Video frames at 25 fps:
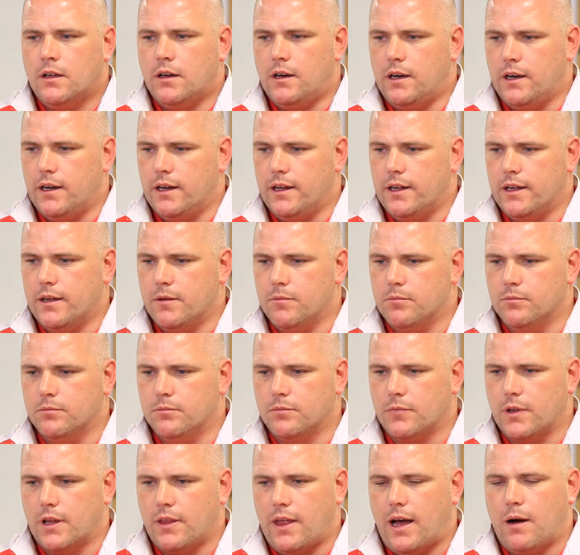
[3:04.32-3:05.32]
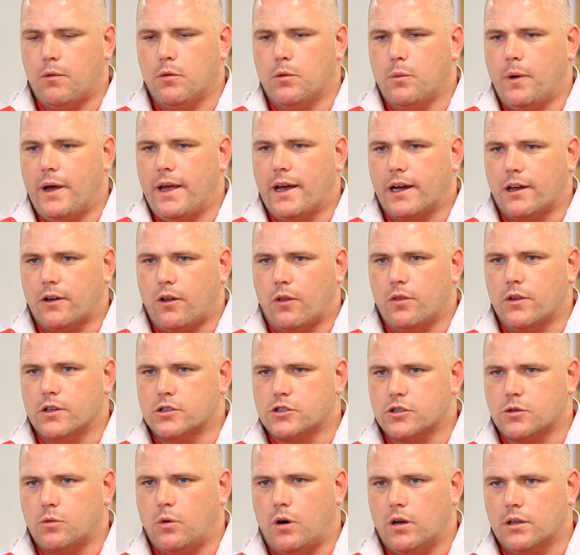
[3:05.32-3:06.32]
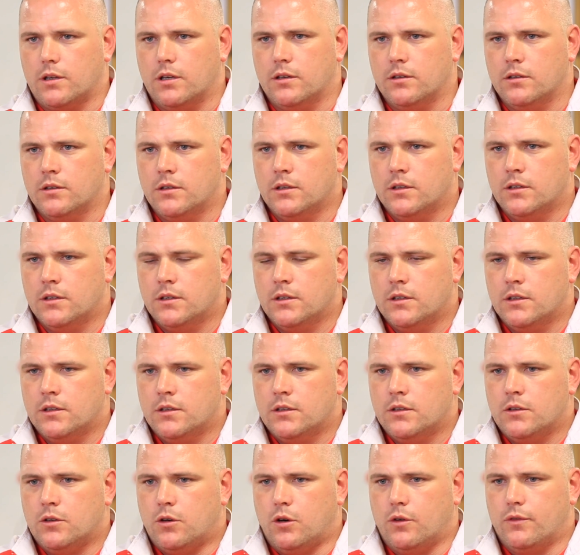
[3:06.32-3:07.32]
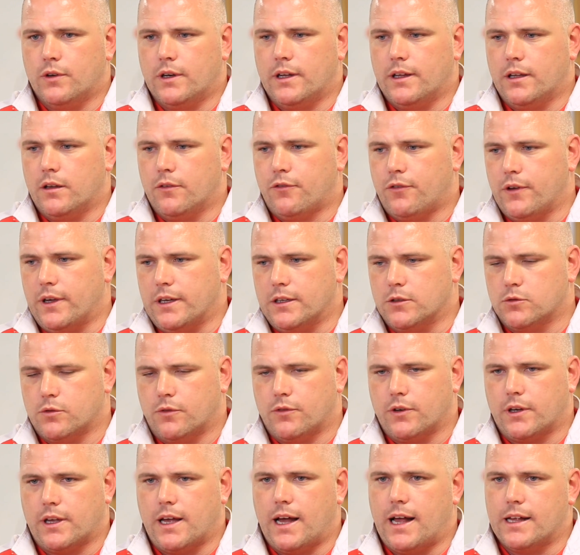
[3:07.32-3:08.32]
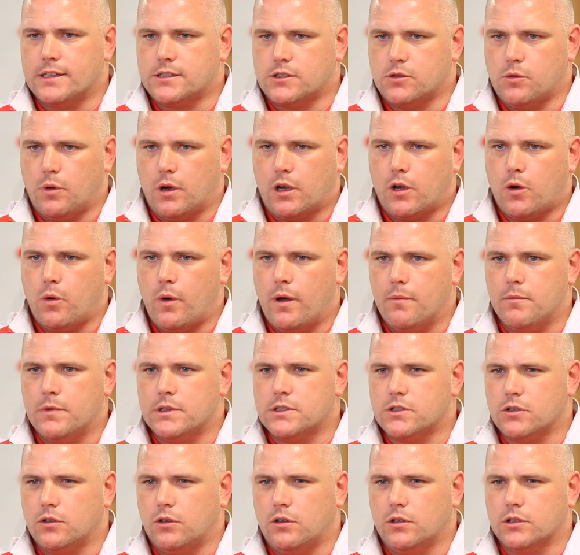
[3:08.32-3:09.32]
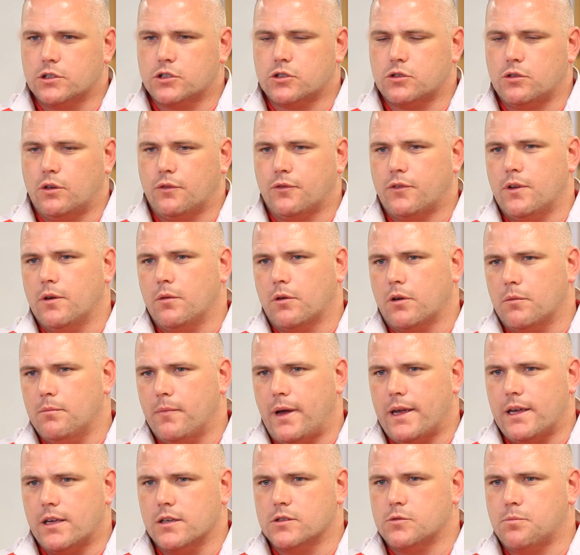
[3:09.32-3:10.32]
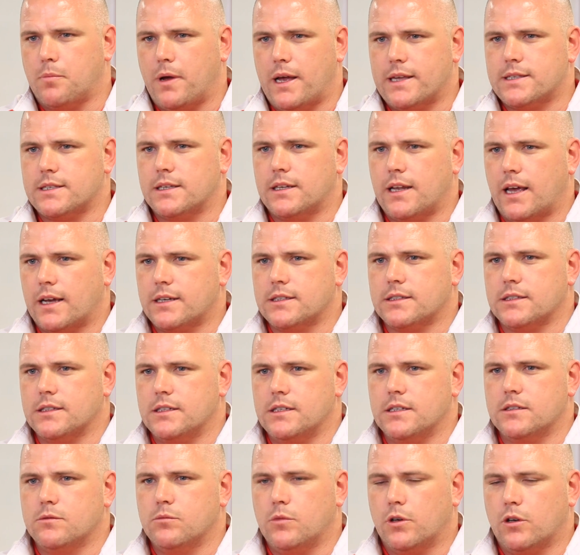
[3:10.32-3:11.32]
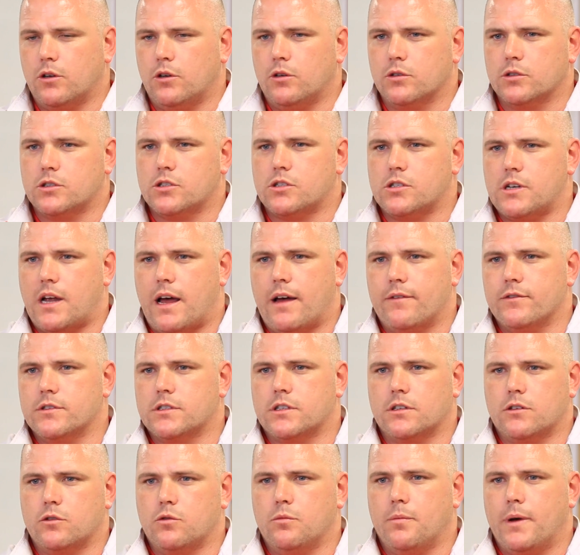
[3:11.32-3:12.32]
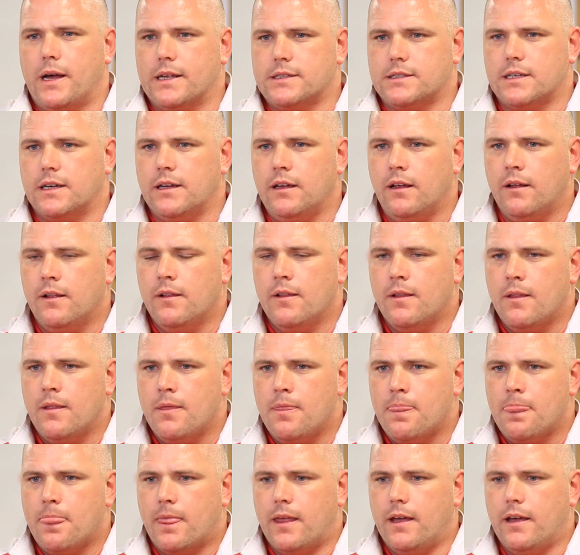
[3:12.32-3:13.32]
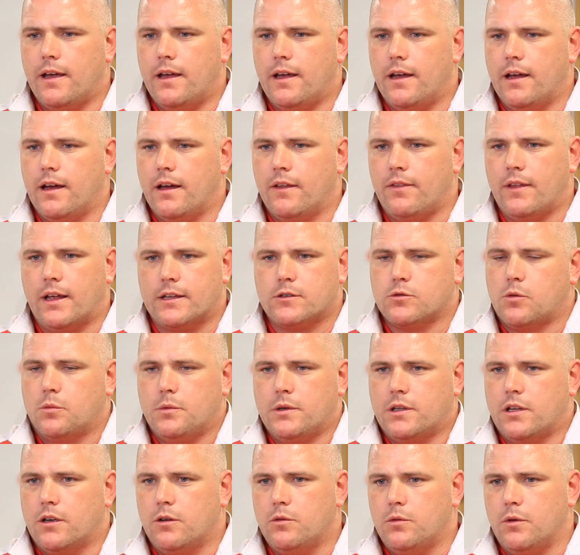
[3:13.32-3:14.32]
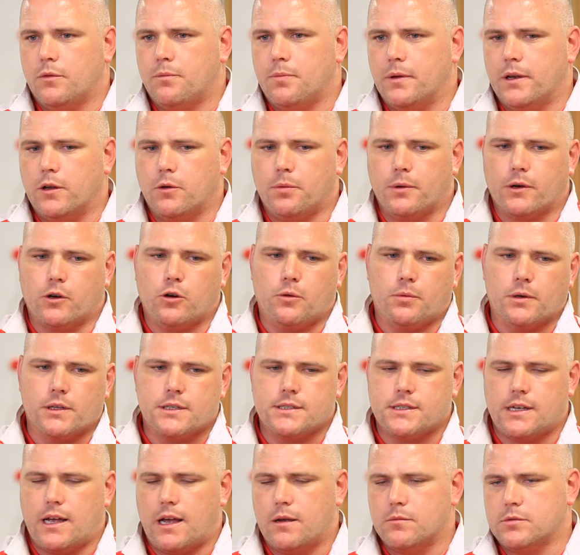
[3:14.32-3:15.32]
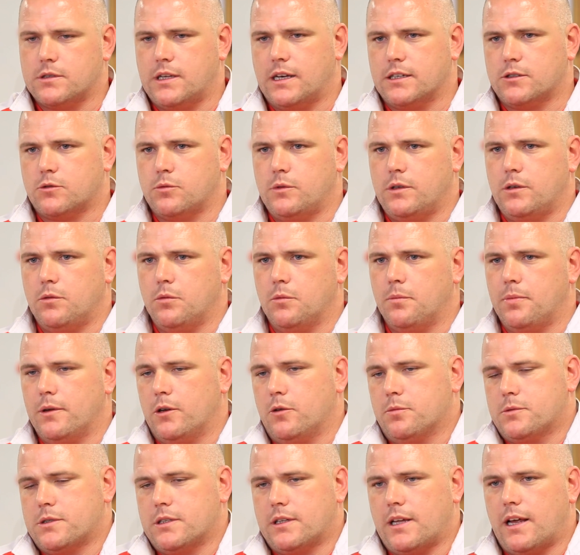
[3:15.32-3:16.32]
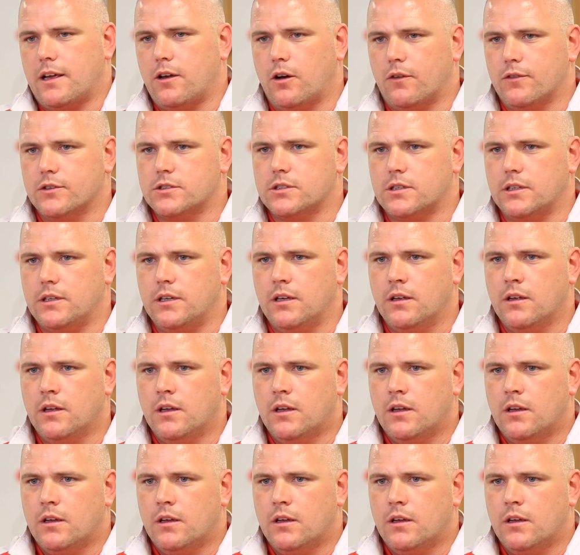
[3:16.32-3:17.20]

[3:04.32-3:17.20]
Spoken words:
And now we're working on the squad. Other little things with regards to equipment, all stuff that can make us better next season. We're all striving to do better. And that's what we do. We've been up a couple of times last week. We've been up today, obviously.